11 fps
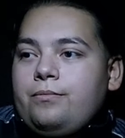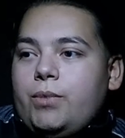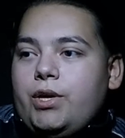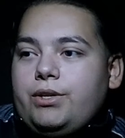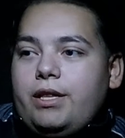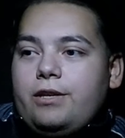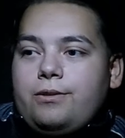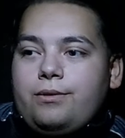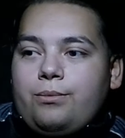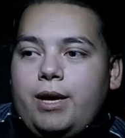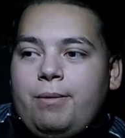Actually, this
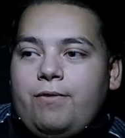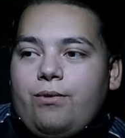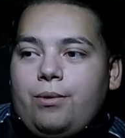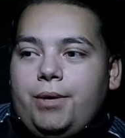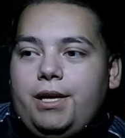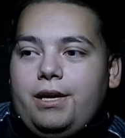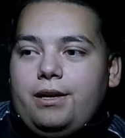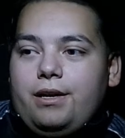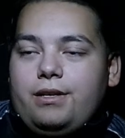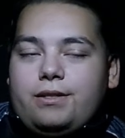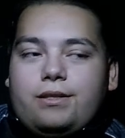is way before we
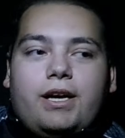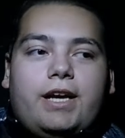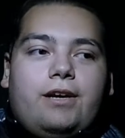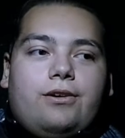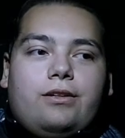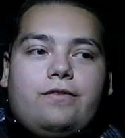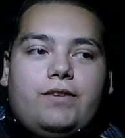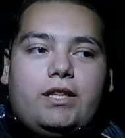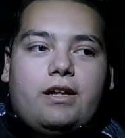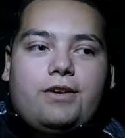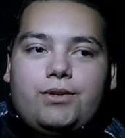decided on the
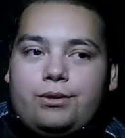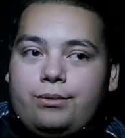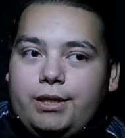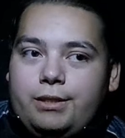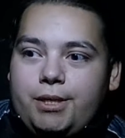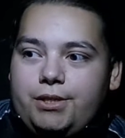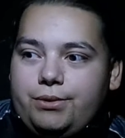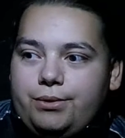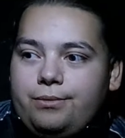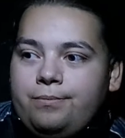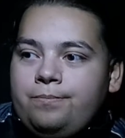5th anniversary
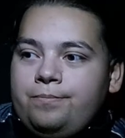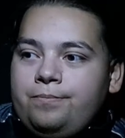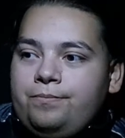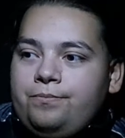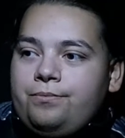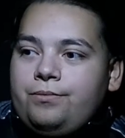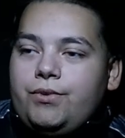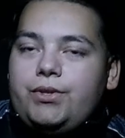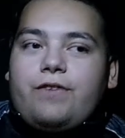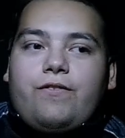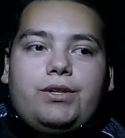special.
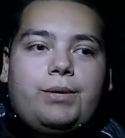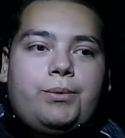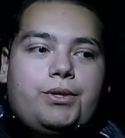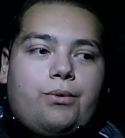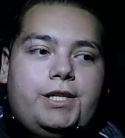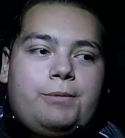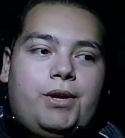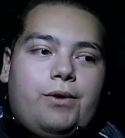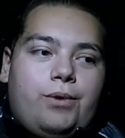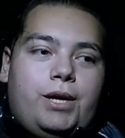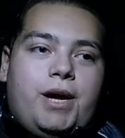Because at first it was going to be
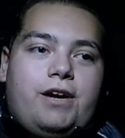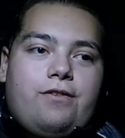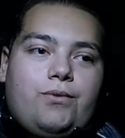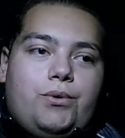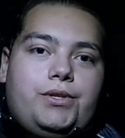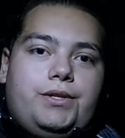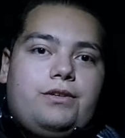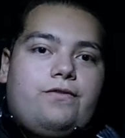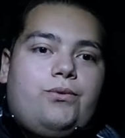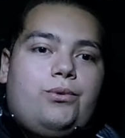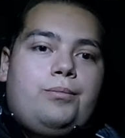a remake of Origins, a
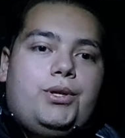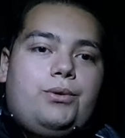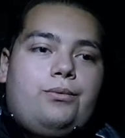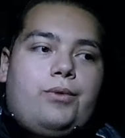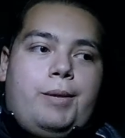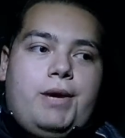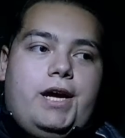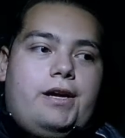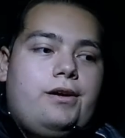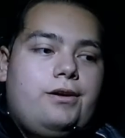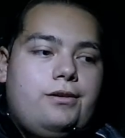full-blown remake.